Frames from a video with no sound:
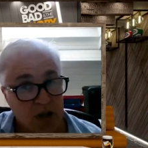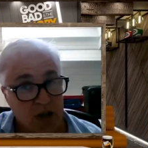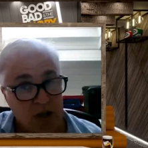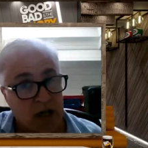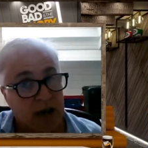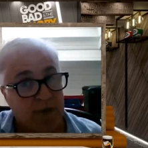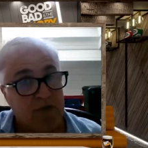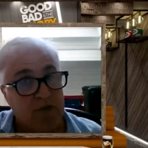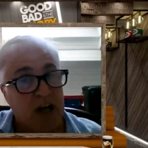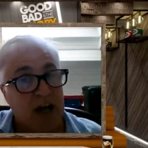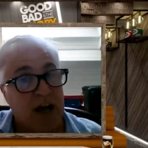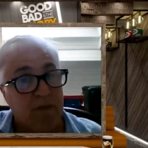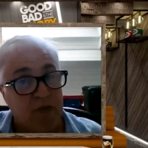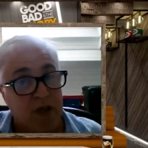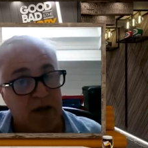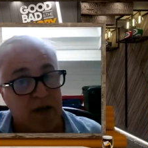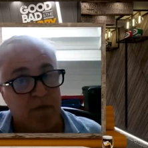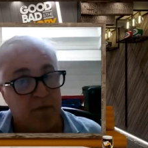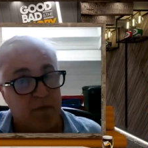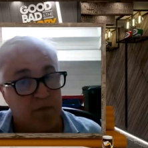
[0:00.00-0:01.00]
You have to have
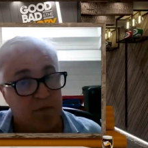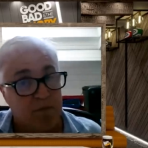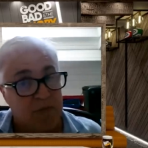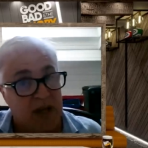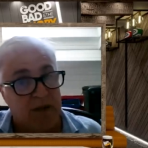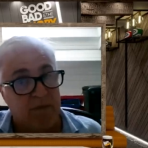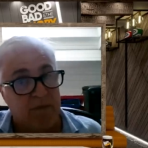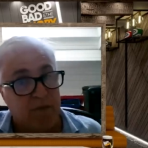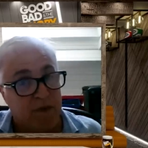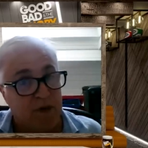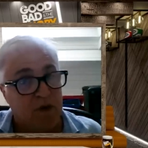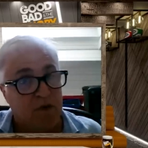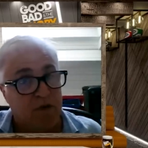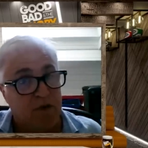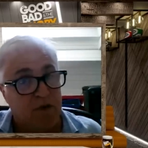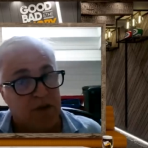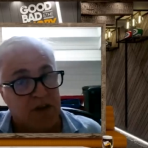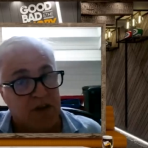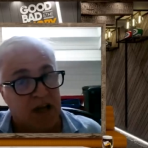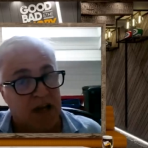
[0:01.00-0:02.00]
that feel
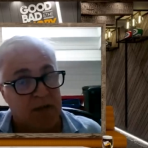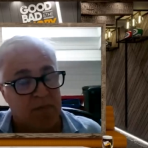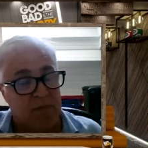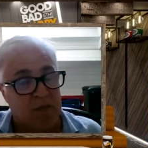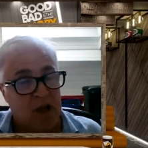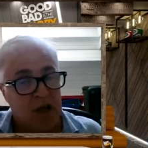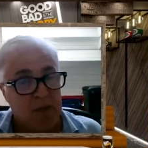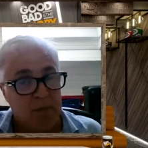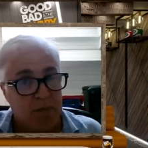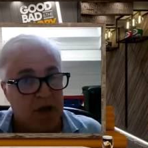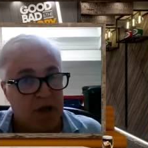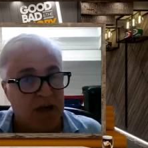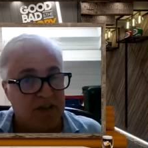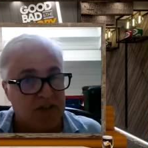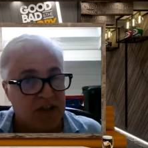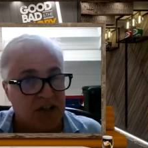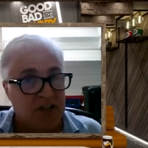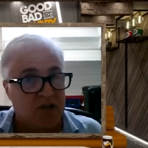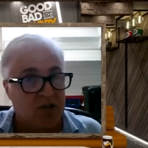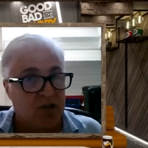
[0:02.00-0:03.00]
for the game. But I'd
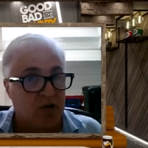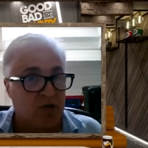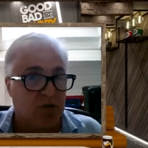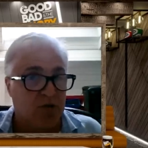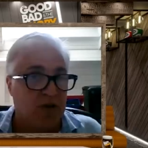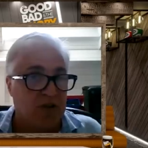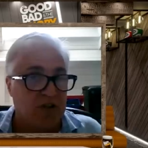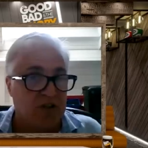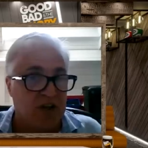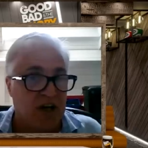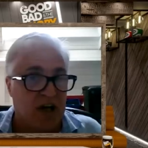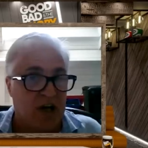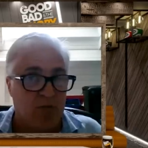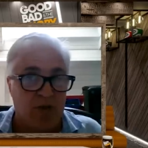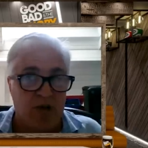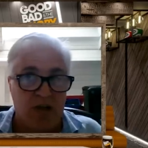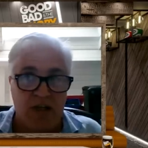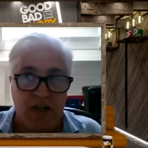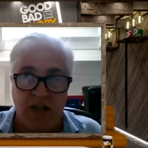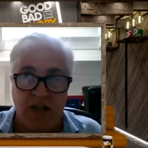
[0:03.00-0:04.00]
say two things, Al,
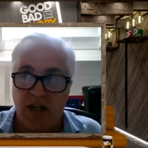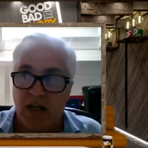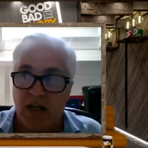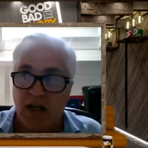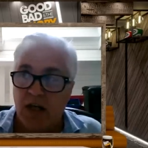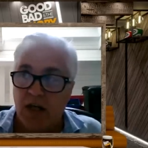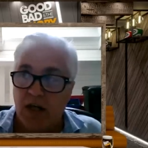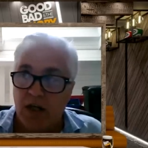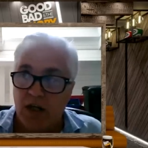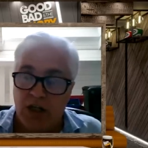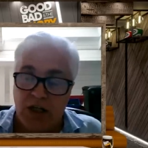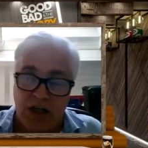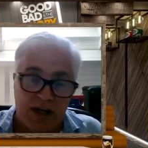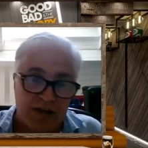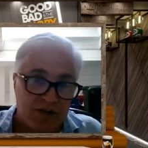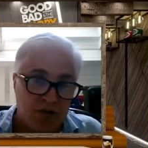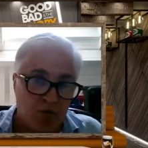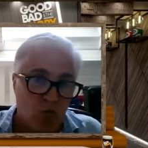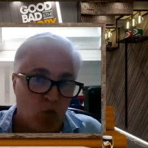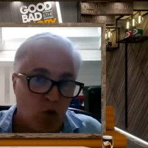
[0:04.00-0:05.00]
really. You
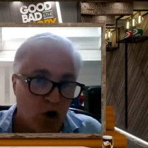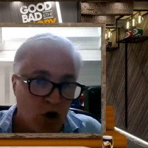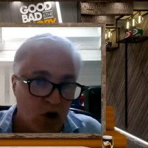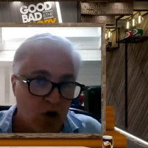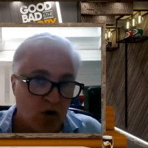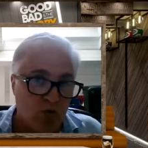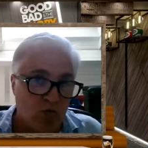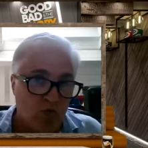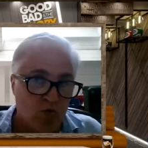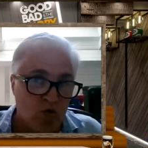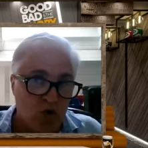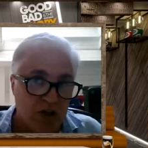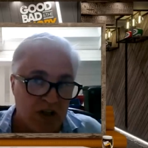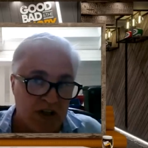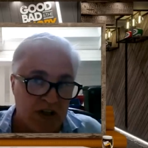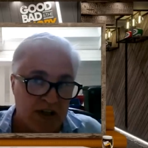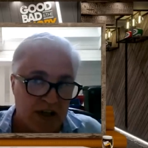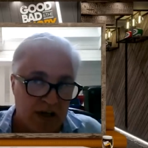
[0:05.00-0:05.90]
had to work really